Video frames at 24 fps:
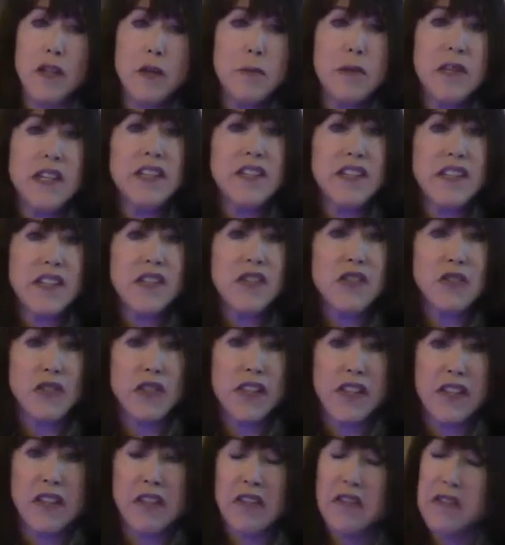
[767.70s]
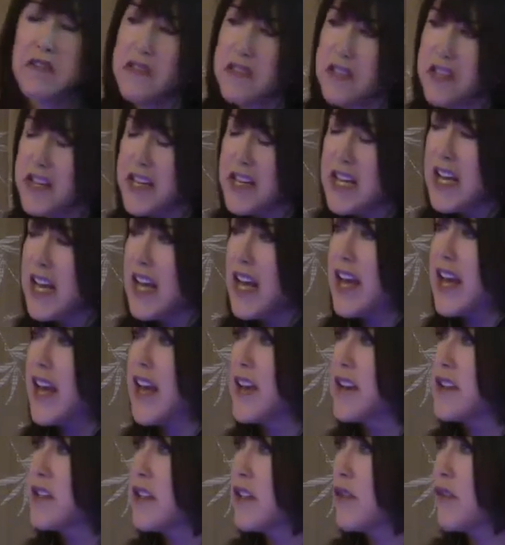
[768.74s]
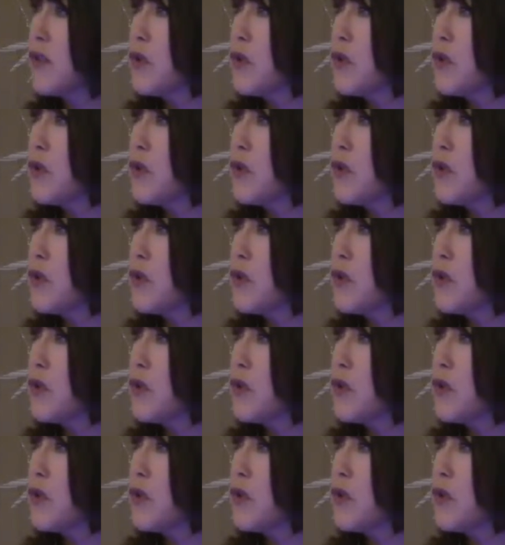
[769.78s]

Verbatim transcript: to be senior leaders. And if